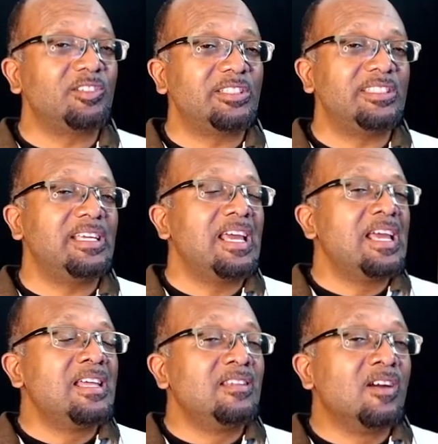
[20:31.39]
So you see,
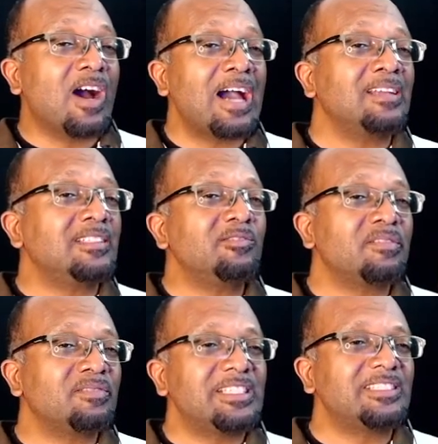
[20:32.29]
the harlot in
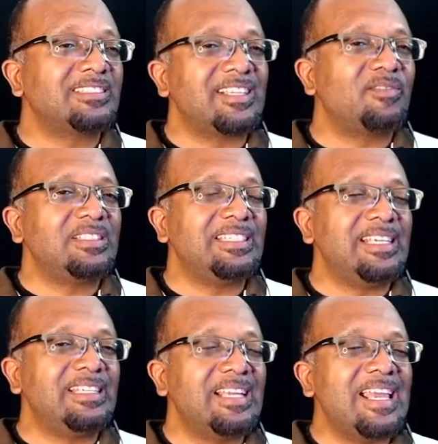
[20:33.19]
Revelation
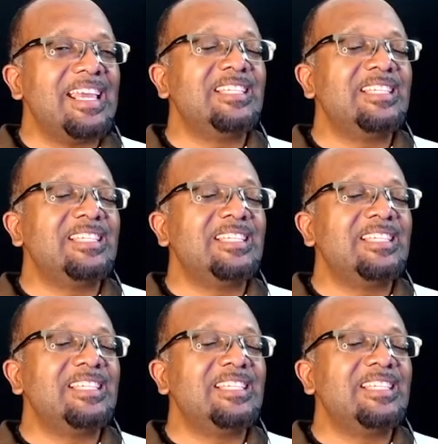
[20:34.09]
17